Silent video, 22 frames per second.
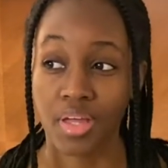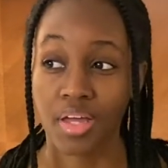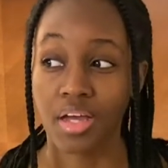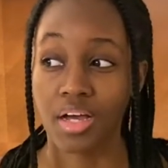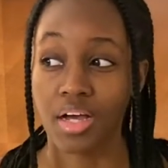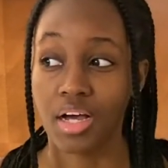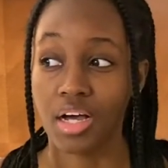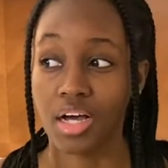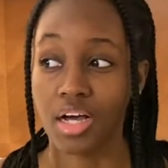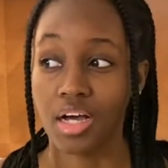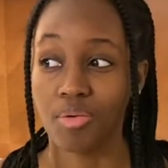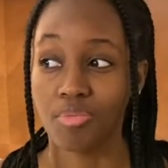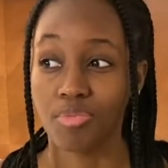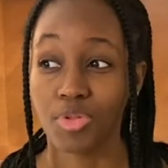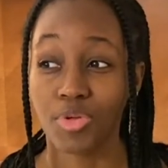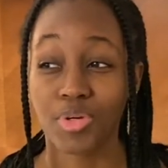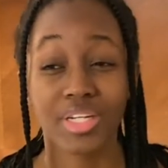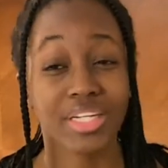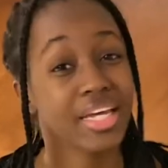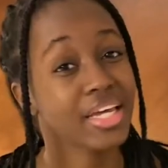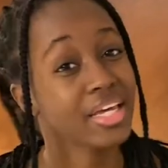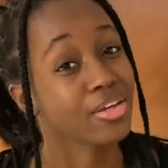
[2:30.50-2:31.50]
You
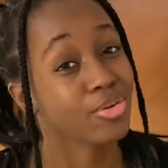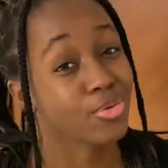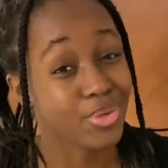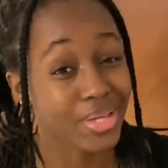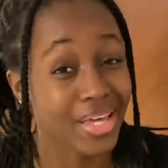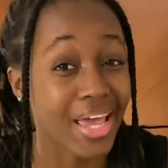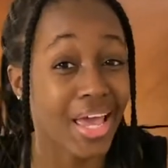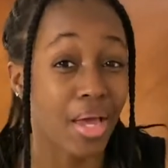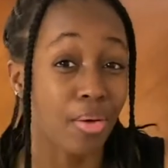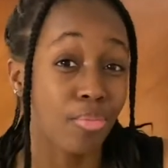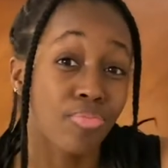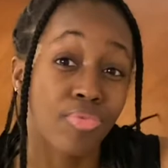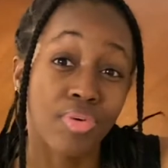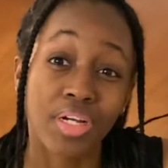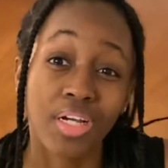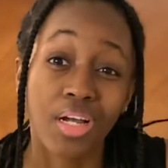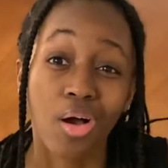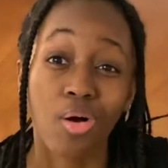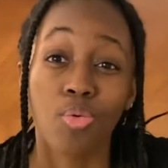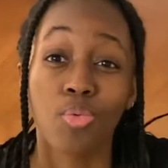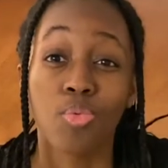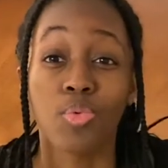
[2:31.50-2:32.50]
can
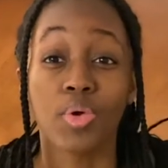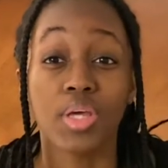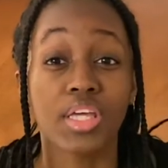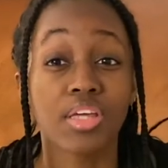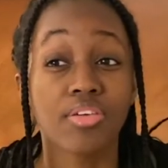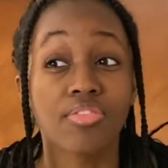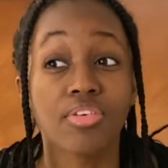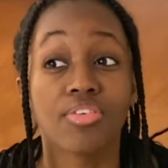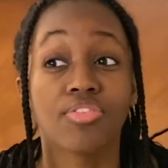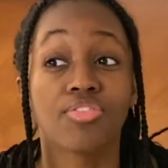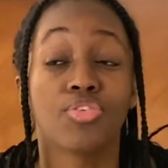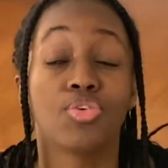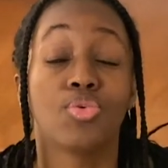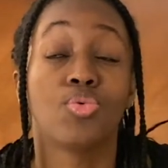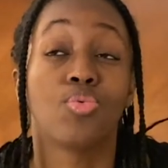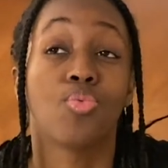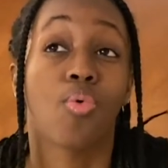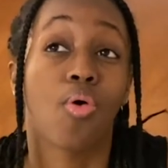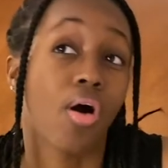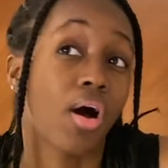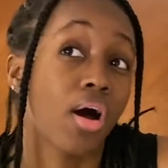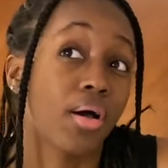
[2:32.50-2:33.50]
bring a weave if you
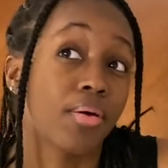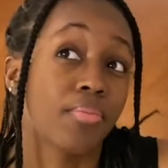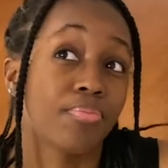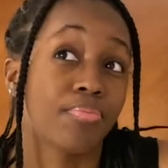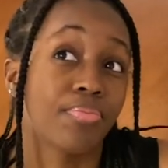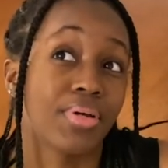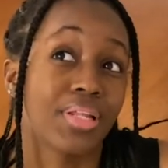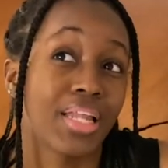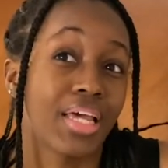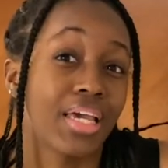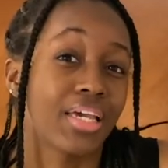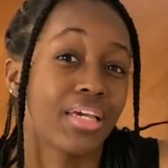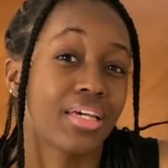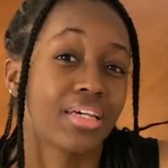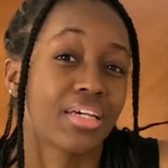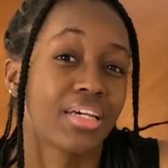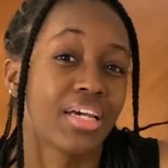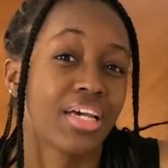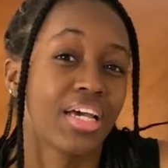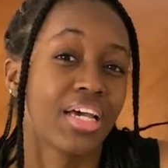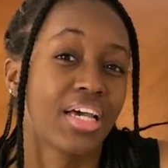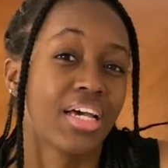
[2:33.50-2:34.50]
want, but like
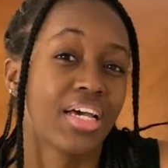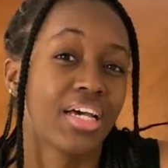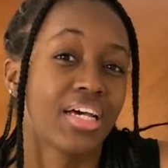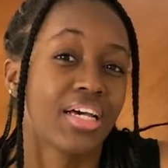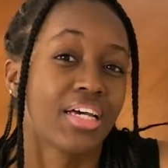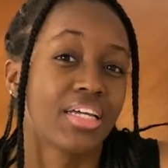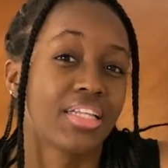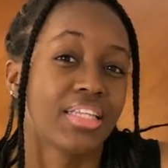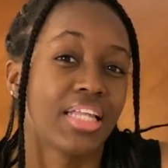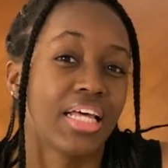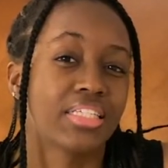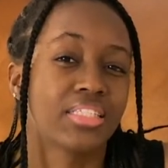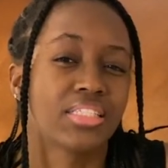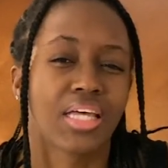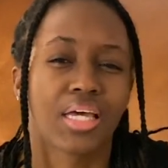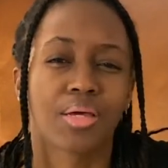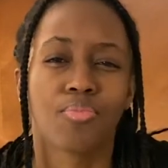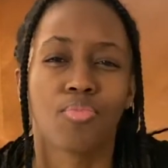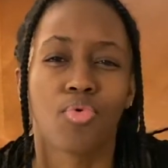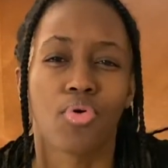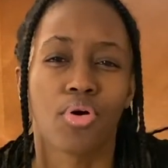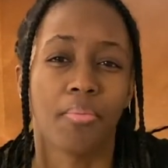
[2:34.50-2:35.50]
that's like
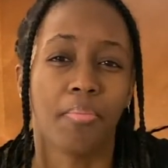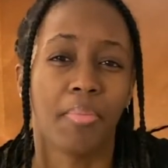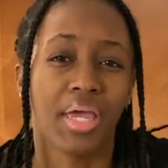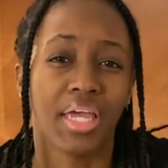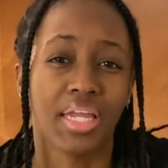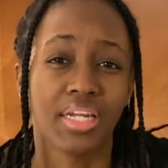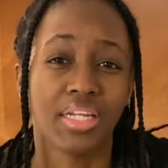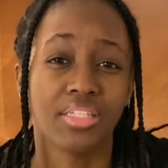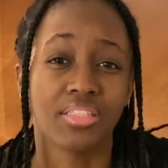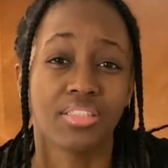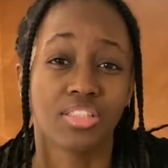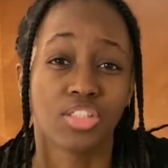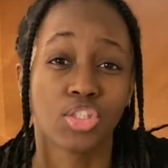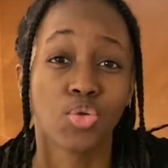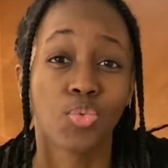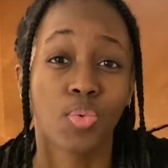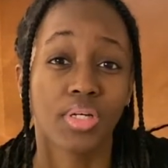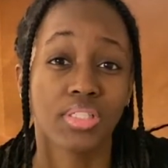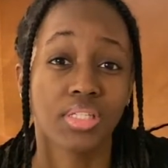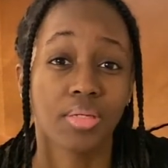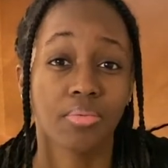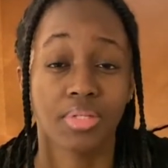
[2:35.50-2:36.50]
more maintenance. You
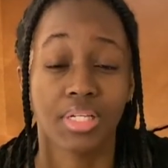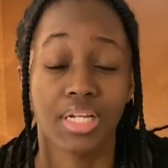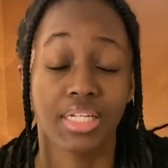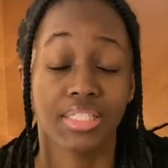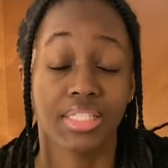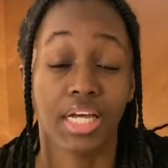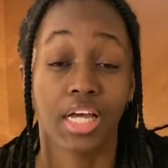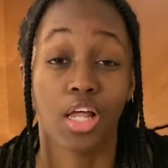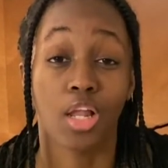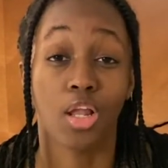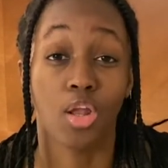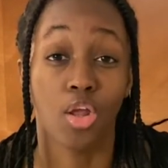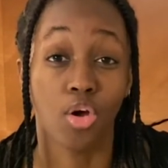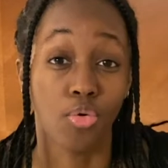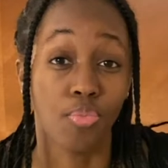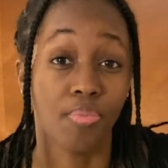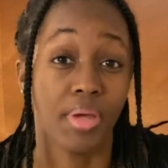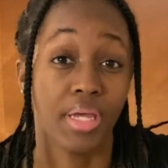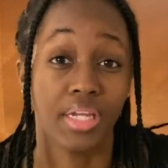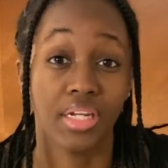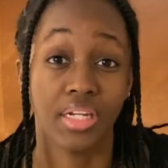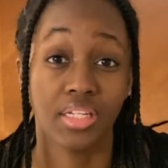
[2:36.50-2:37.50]
want something that's like low
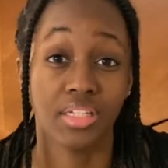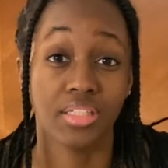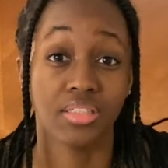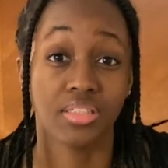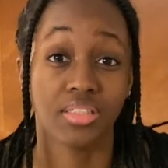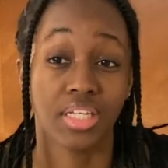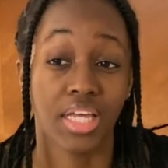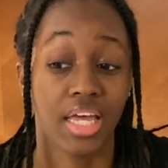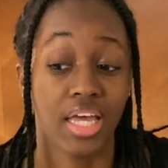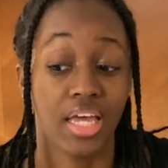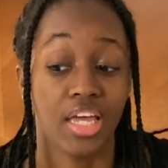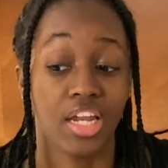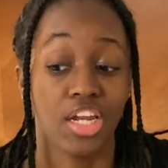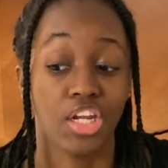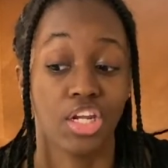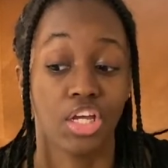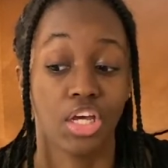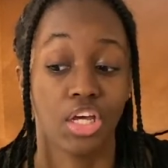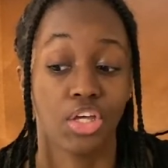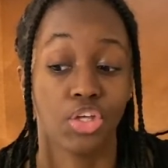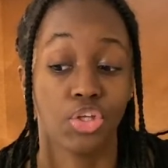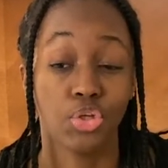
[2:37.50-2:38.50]
maintenance and
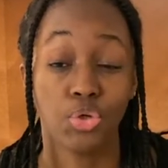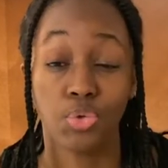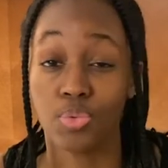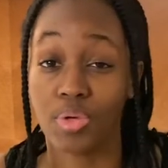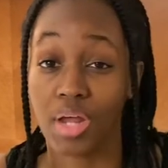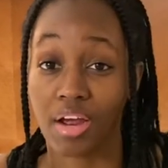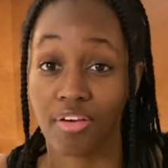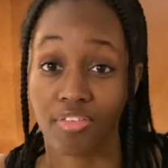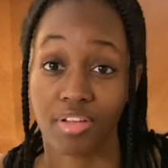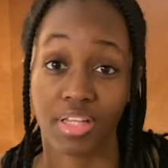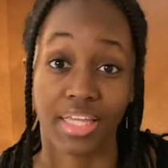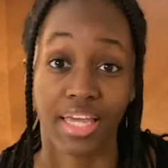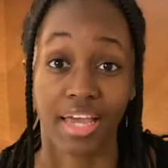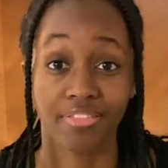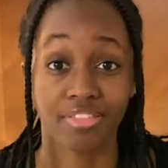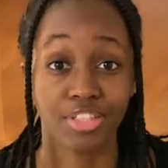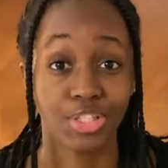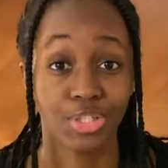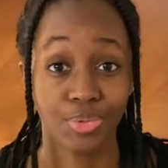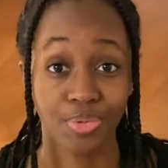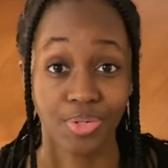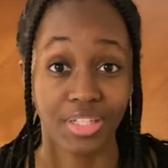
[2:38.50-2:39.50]
you not really have to
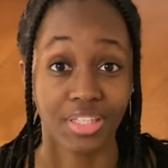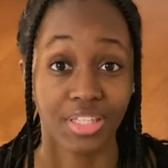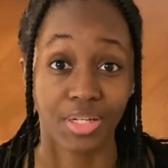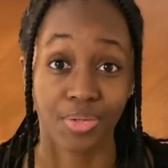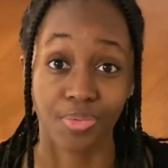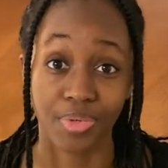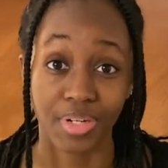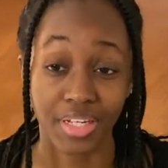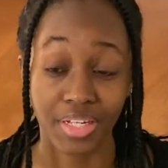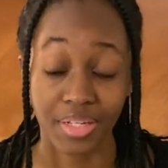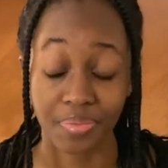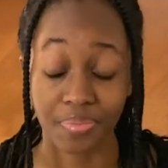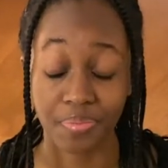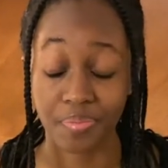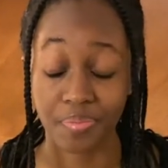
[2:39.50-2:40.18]
do anything with it.